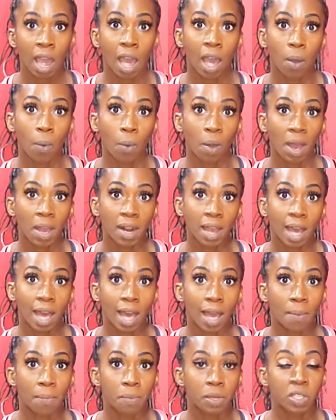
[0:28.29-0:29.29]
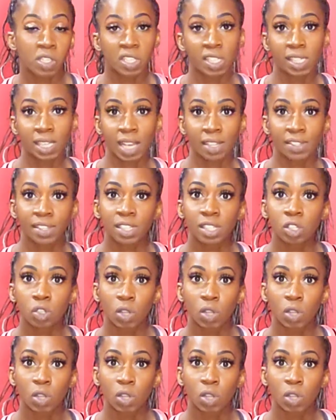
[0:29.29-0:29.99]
are what I'm discussing